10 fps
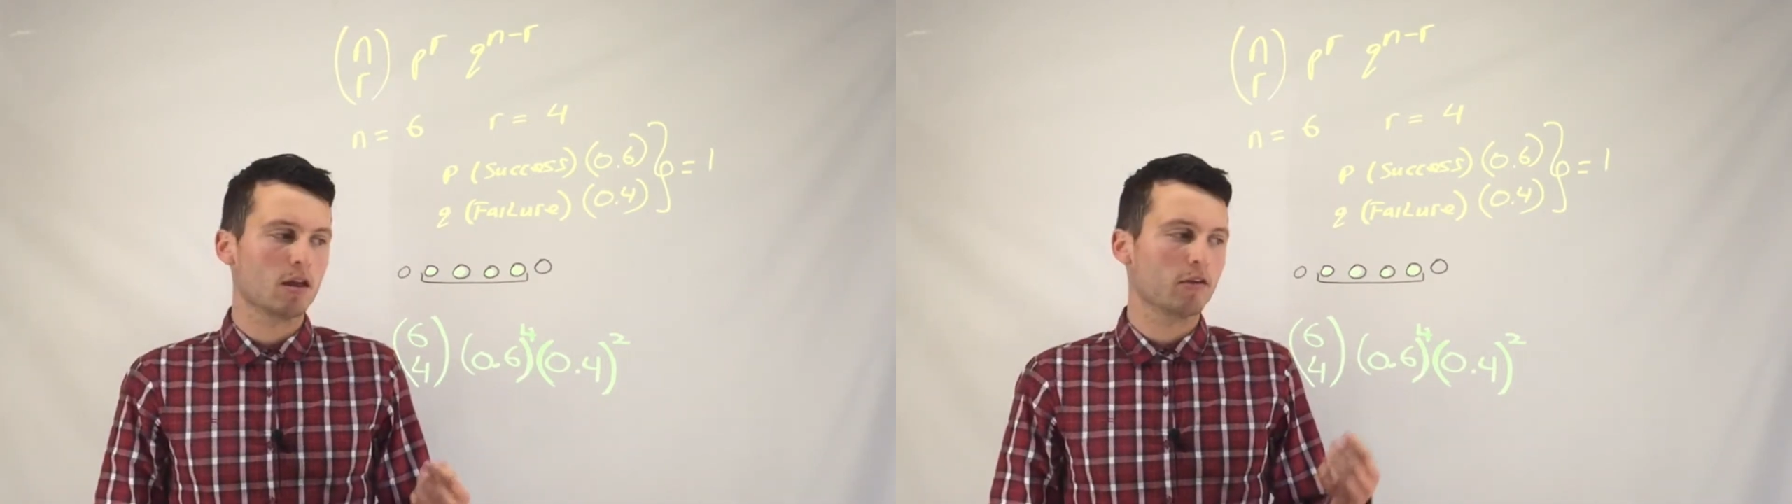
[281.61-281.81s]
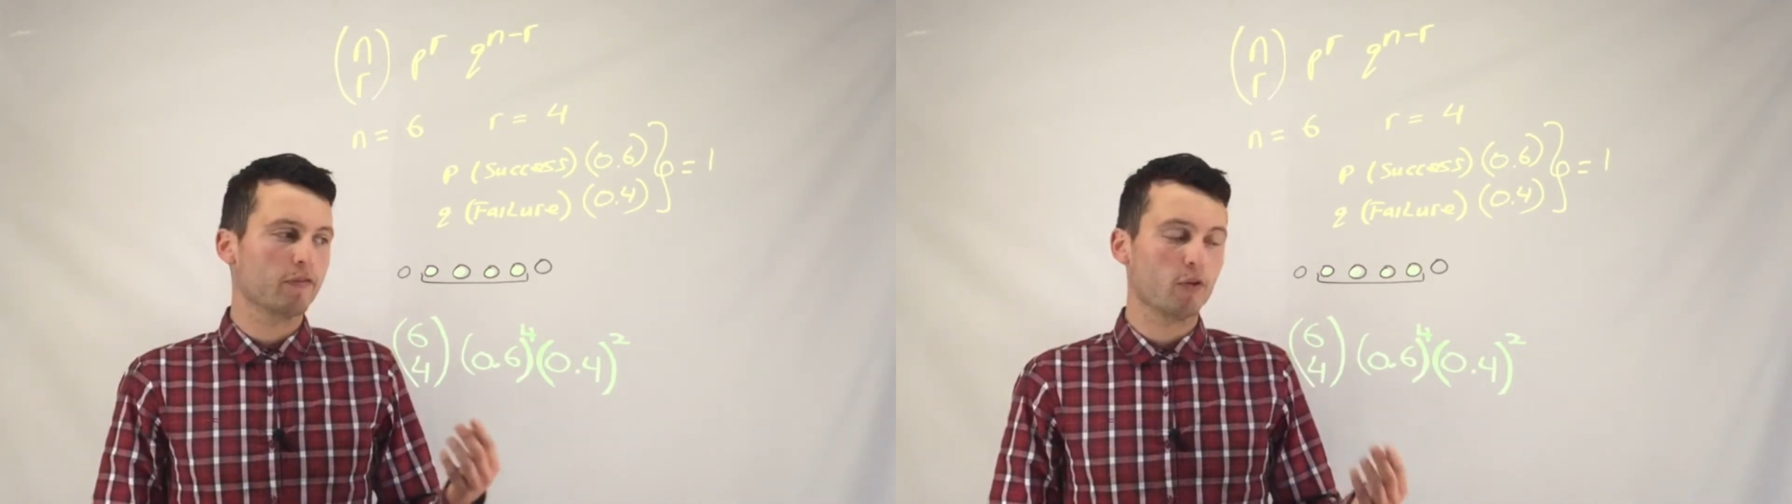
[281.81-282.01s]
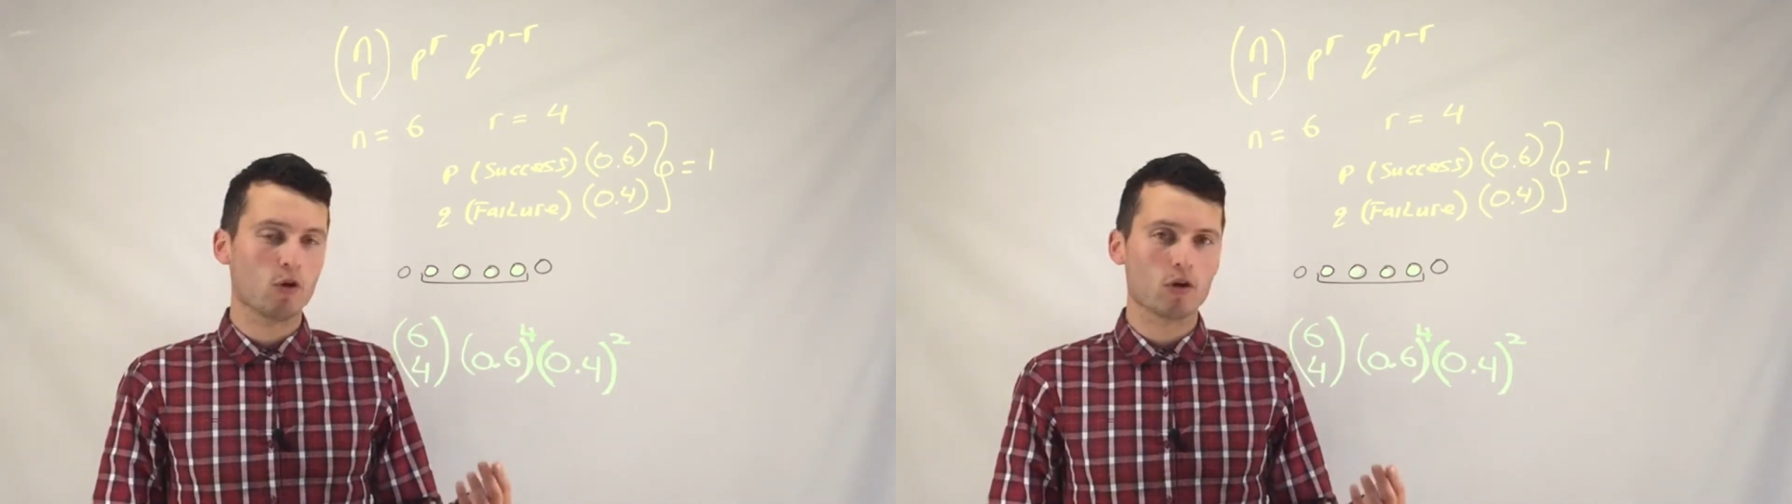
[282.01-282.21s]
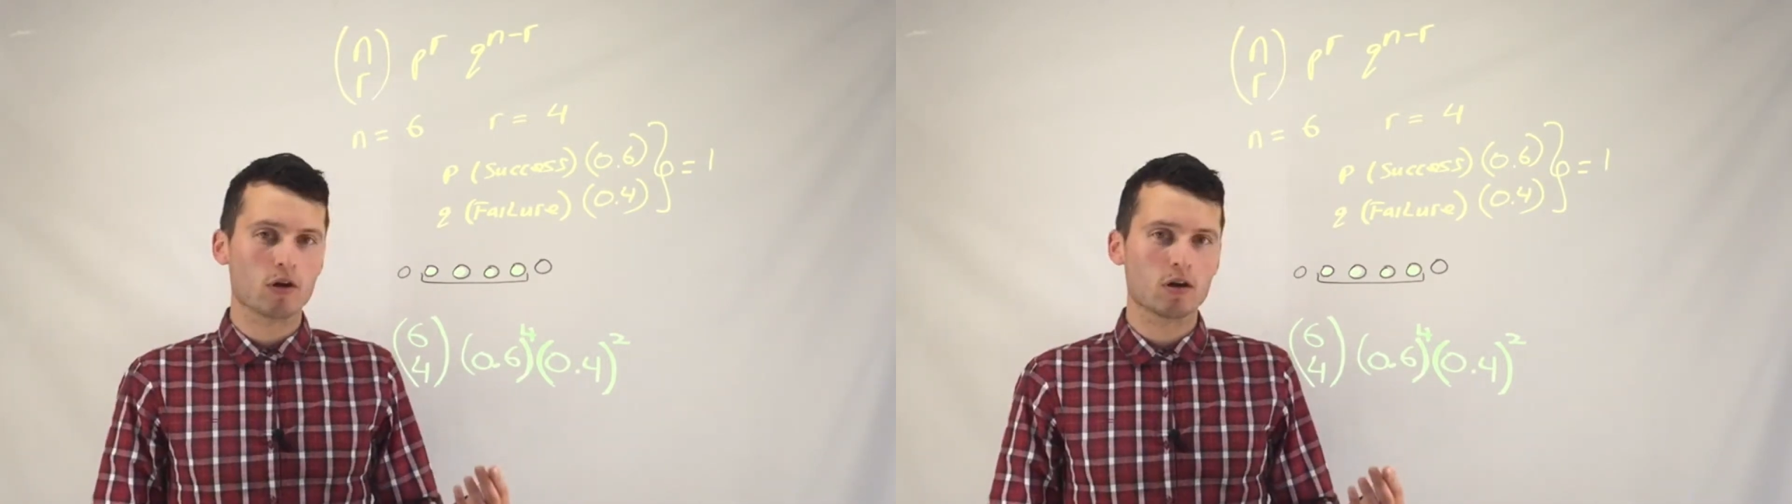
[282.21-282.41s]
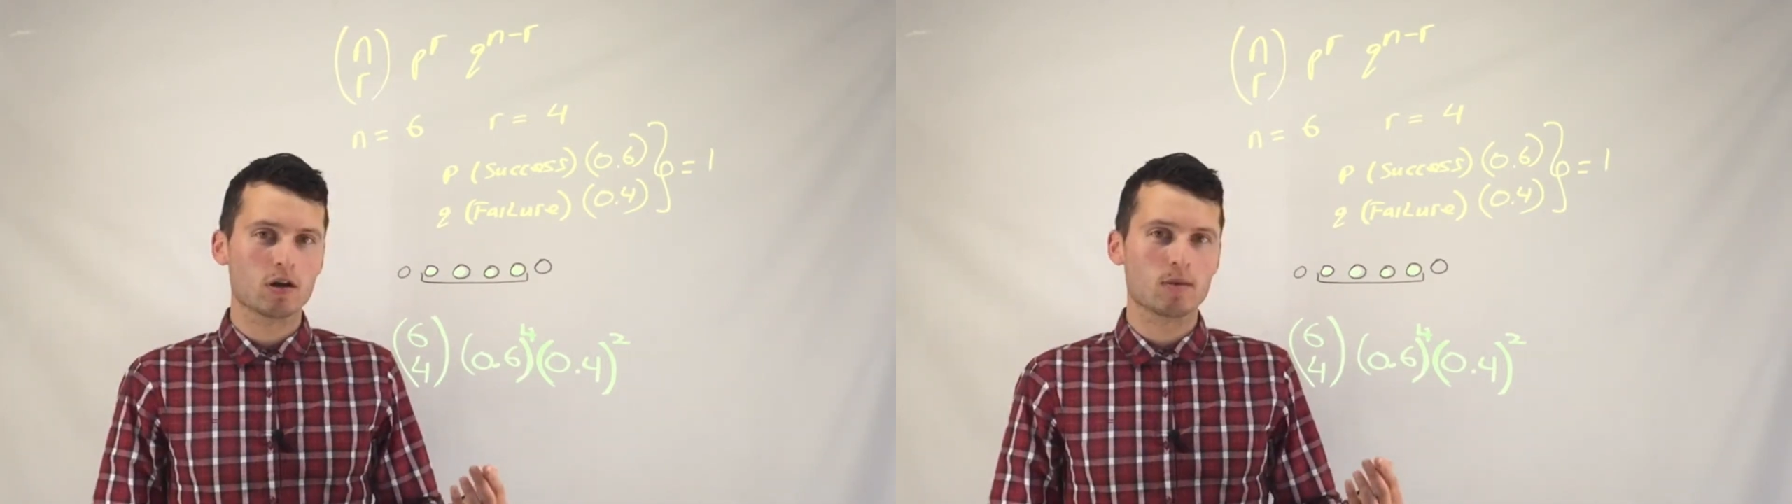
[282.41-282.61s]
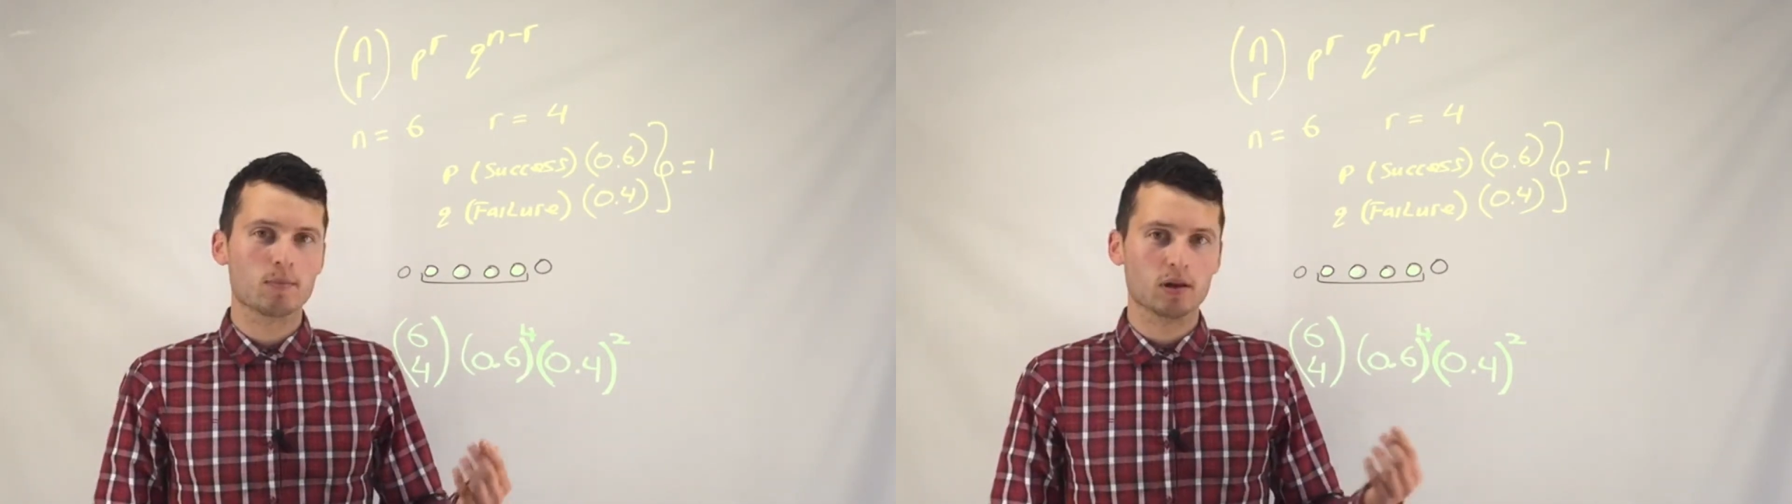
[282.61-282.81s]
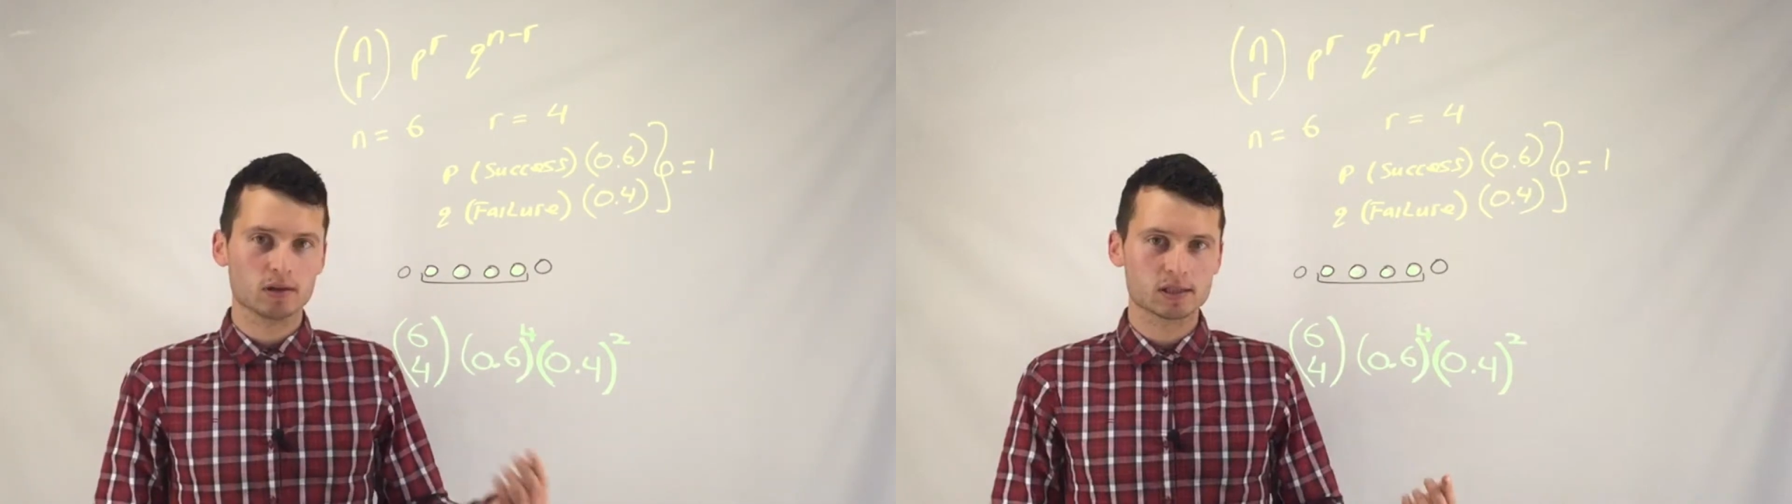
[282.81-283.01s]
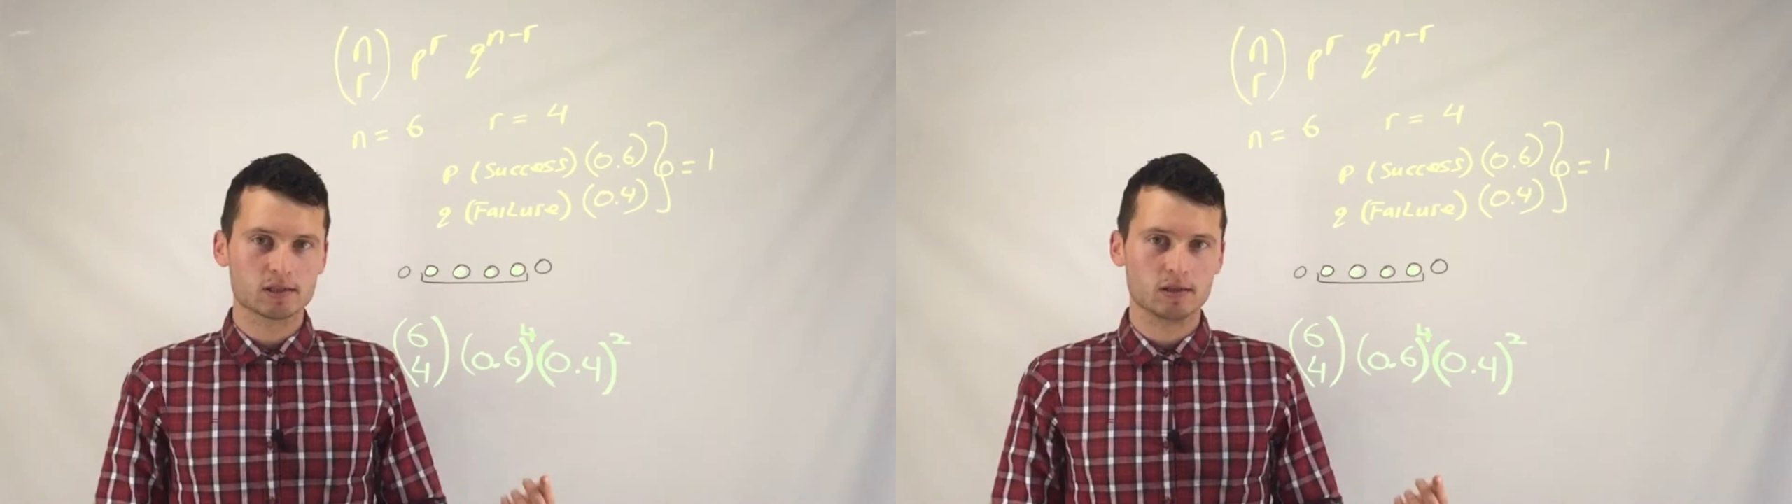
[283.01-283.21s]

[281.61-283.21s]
4 plus